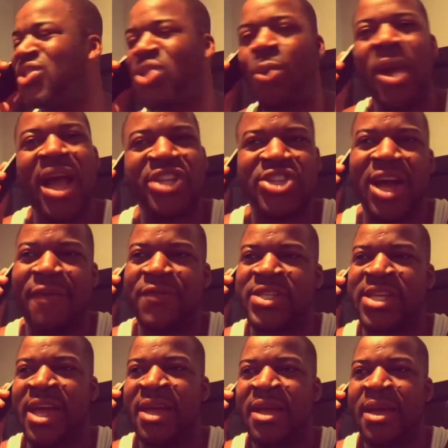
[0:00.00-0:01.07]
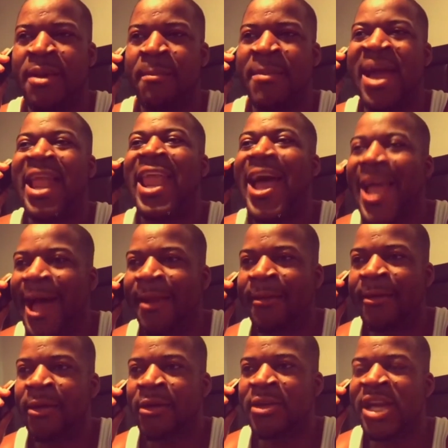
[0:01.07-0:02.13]
what you trying to say? Me a liar.
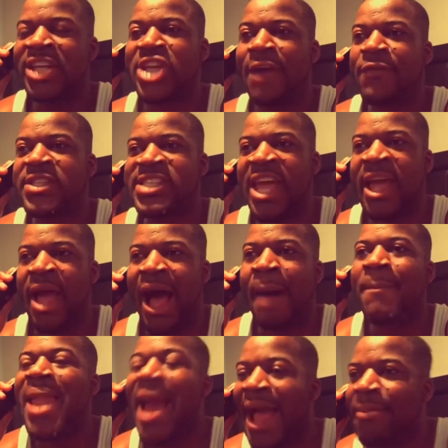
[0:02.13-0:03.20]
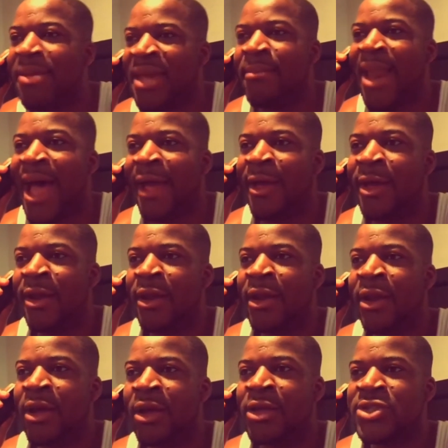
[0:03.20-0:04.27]
You try to say, a blind me blind.
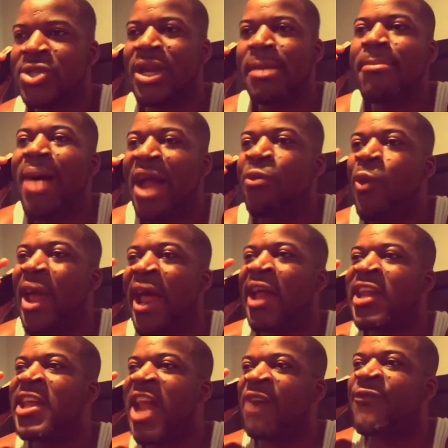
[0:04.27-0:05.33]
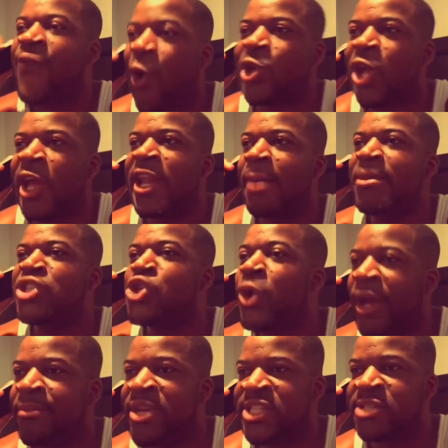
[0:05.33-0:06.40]
So the man where did I fuck you in a
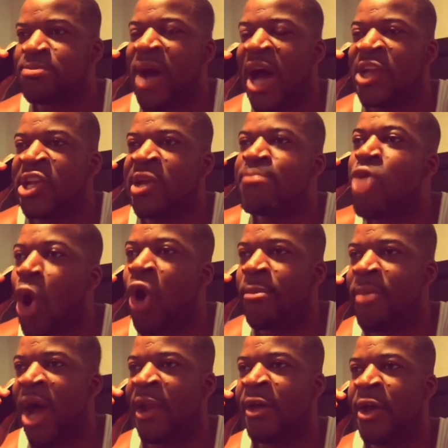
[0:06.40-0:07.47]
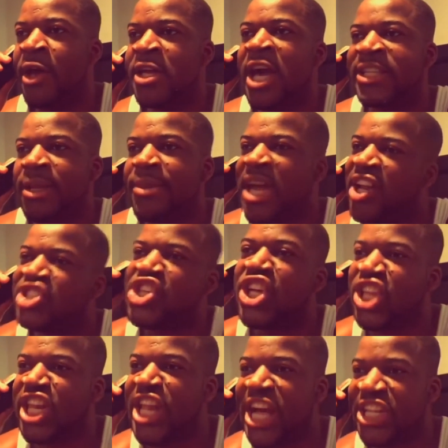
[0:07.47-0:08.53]
dream this morning, the broad man. You have to be on a cheater, they are